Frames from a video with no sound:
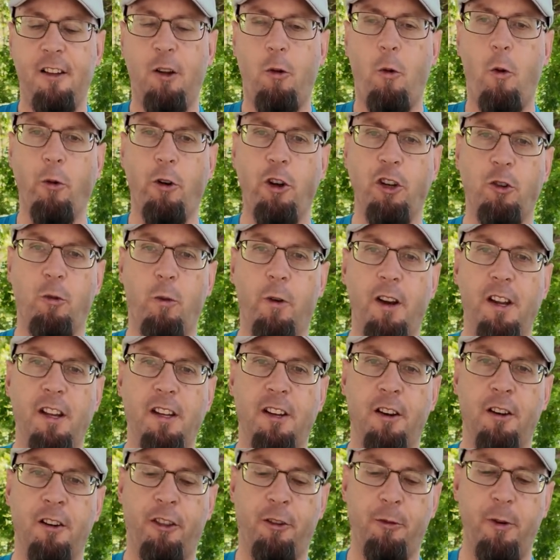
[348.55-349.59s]

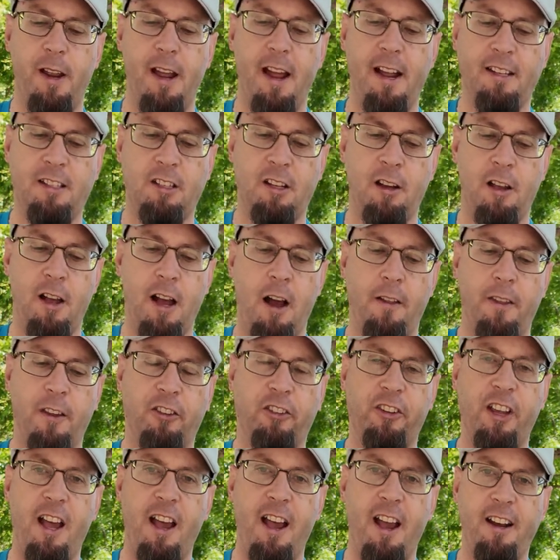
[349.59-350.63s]
1/4 or 3/8 on the
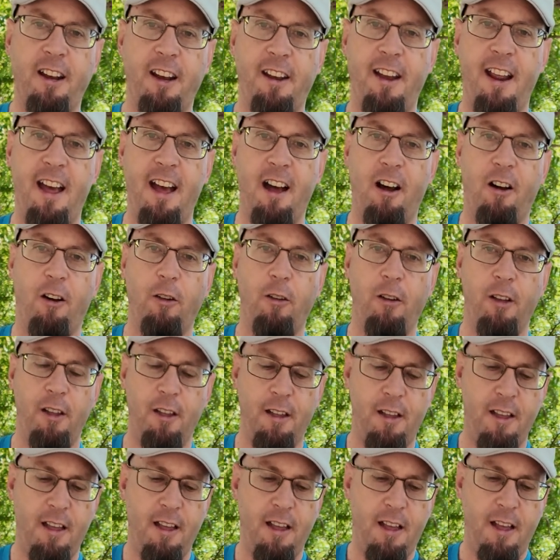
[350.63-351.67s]
side, and now
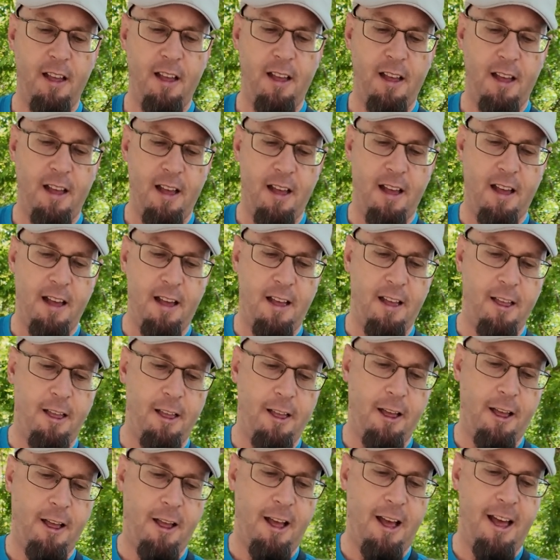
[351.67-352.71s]

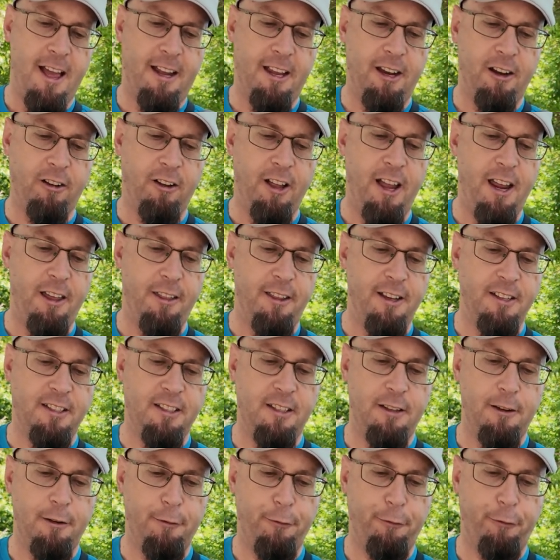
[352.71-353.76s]
I can lay
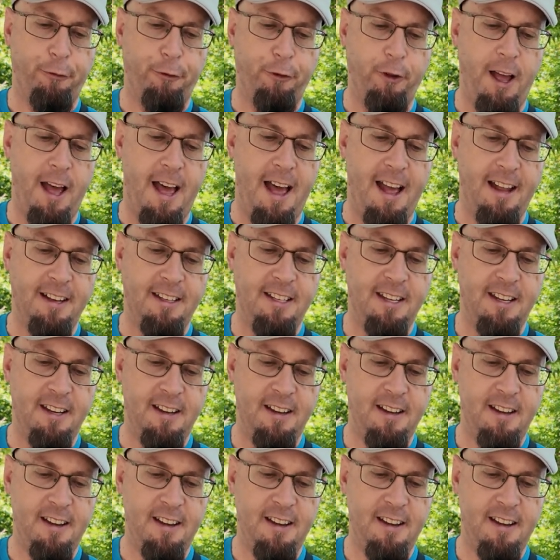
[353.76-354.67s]
this flat.